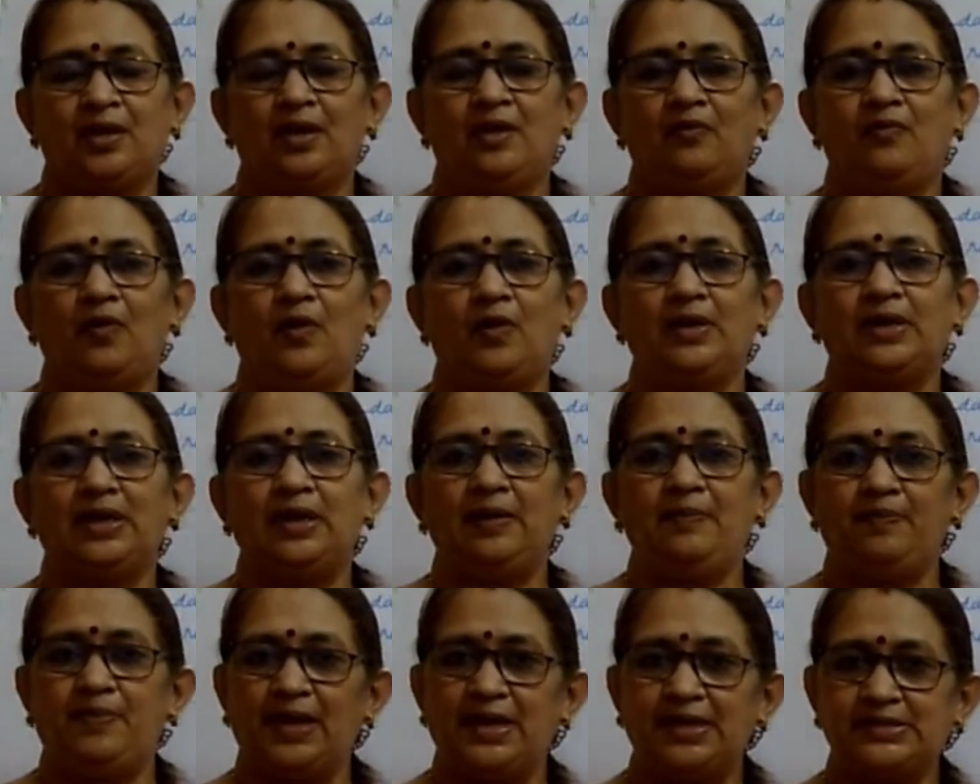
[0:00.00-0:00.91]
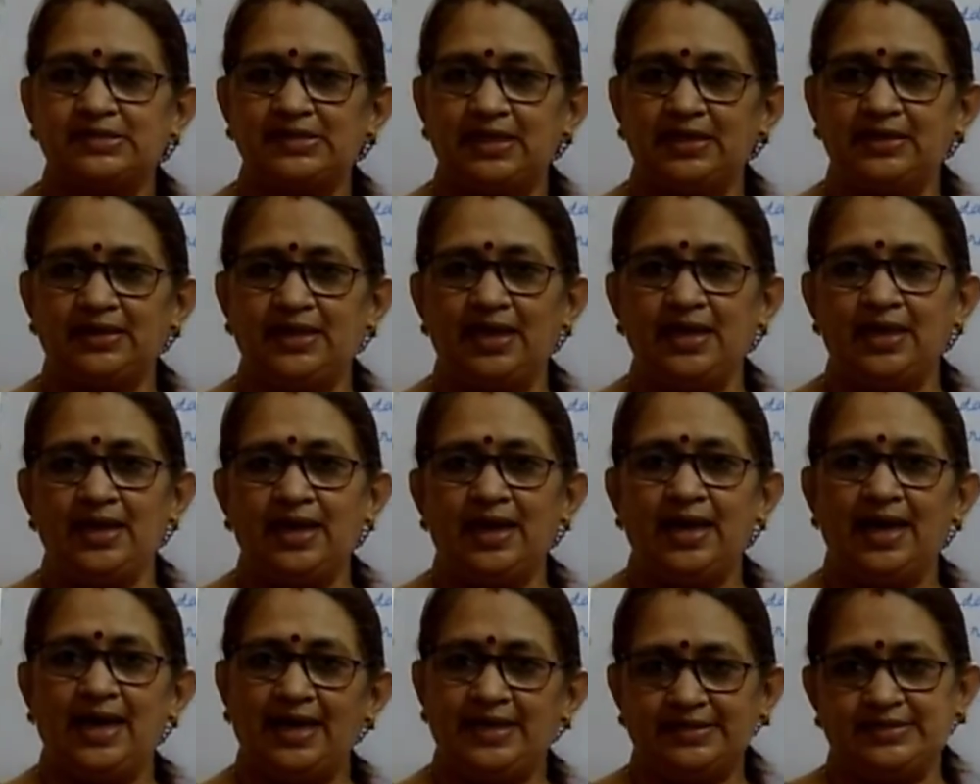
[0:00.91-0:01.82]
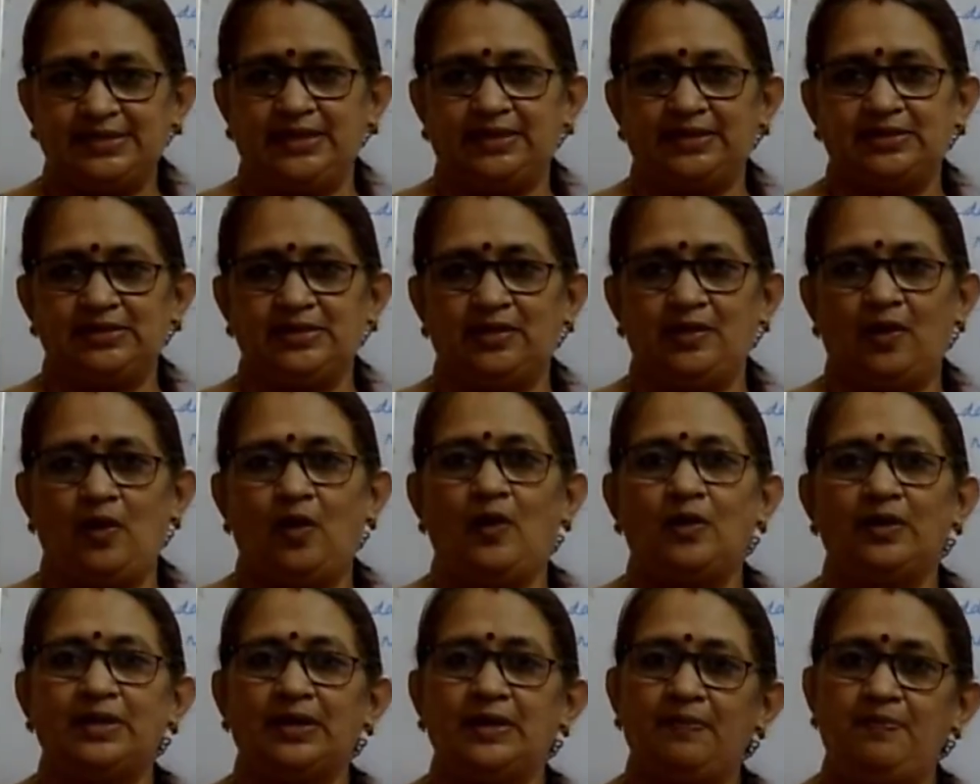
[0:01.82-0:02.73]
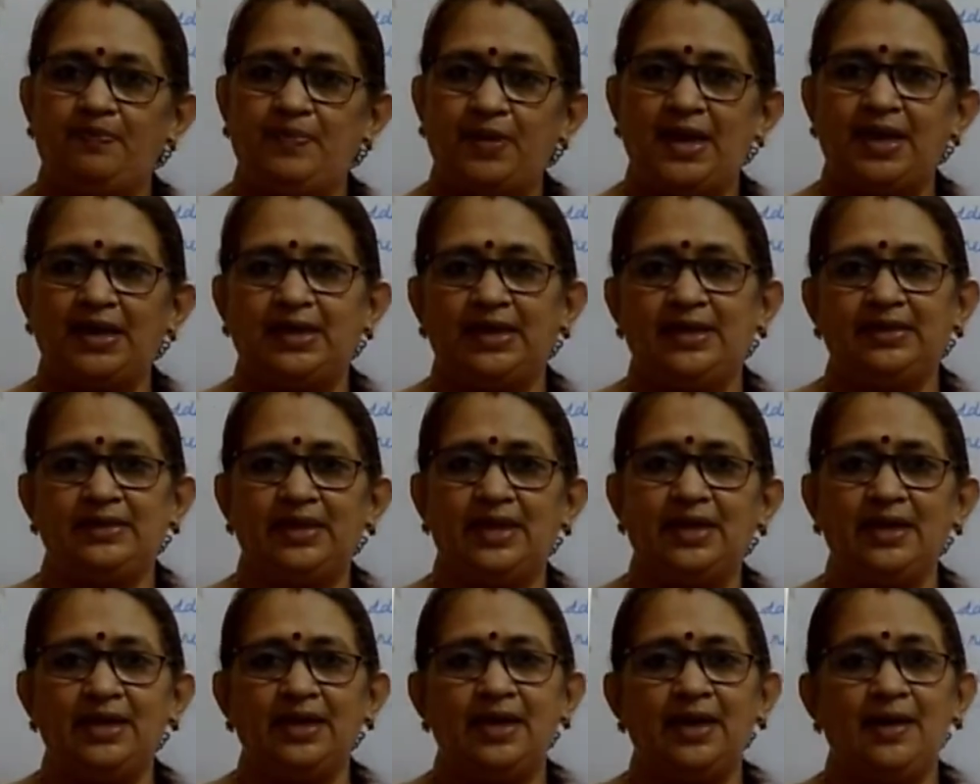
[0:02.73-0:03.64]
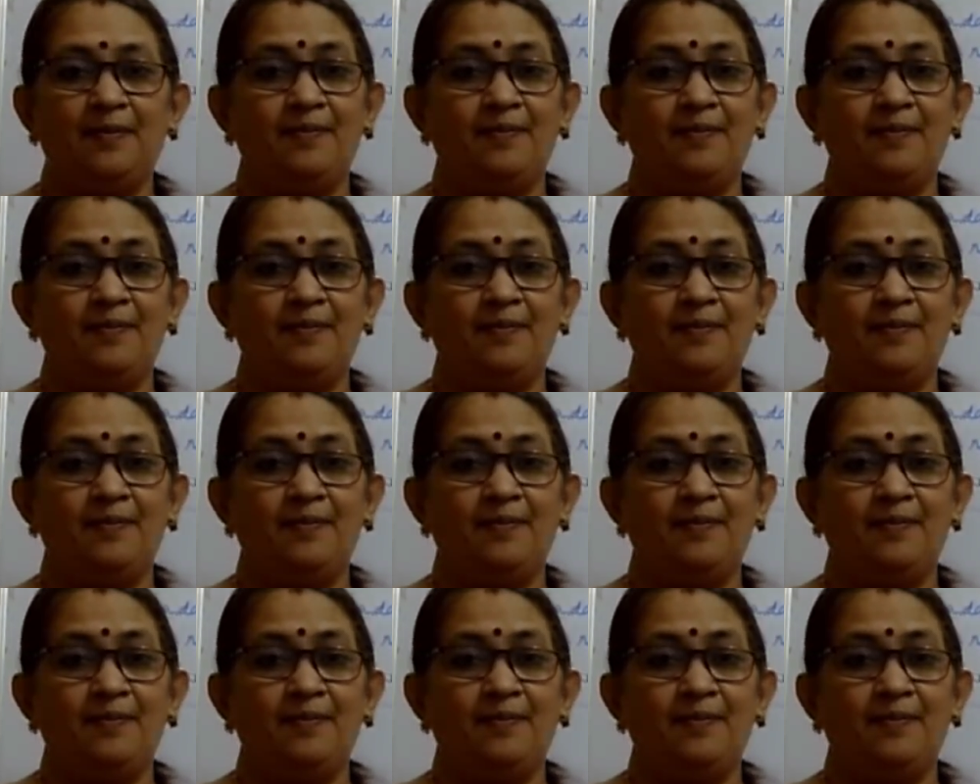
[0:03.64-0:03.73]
for replacing the asset or repairing the,